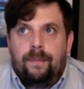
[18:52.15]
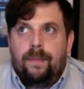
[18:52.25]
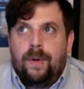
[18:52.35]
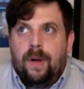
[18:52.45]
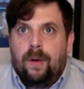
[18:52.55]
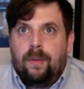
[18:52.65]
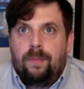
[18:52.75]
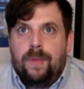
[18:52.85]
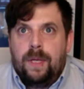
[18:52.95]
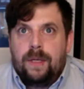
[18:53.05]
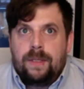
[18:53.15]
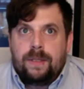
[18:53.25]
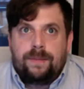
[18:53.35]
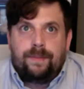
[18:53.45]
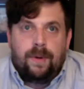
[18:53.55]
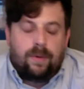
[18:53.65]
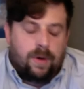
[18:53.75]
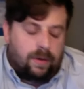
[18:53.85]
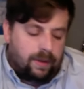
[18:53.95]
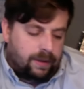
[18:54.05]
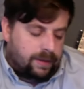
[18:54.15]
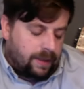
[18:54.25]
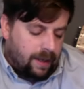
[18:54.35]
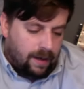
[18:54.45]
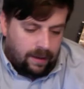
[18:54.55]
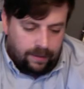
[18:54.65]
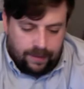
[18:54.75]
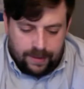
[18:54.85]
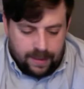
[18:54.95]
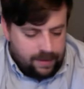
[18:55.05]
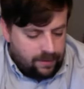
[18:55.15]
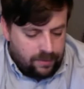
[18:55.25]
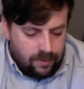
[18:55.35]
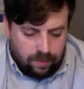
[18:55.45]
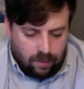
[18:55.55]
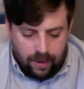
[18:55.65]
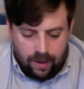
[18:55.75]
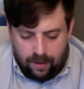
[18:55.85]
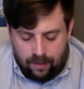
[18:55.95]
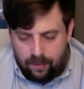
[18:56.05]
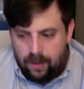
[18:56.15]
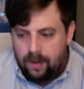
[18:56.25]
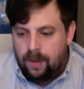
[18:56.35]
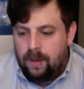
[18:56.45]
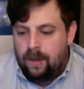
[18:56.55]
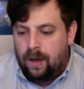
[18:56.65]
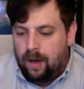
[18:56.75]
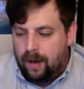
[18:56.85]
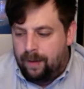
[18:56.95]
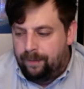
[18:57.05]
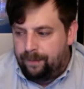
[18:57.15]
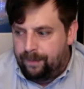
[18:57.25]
you know, this, you know, call it Nintendo 2.0,